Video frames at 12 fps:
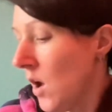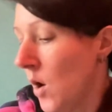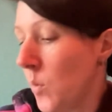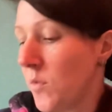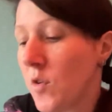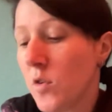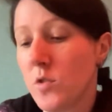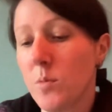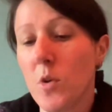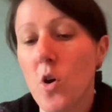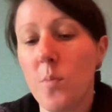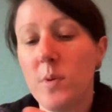We've got some
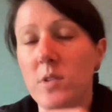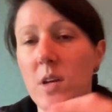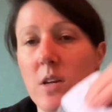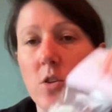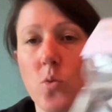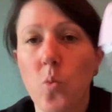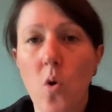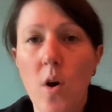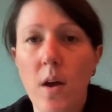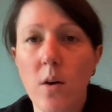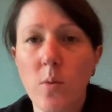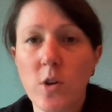copper tinned
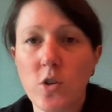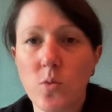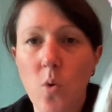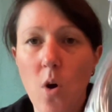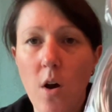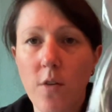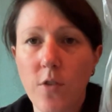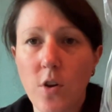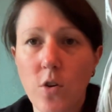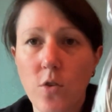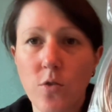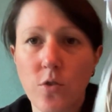wire, which is what I've
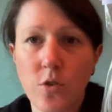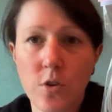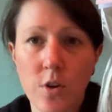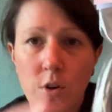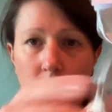used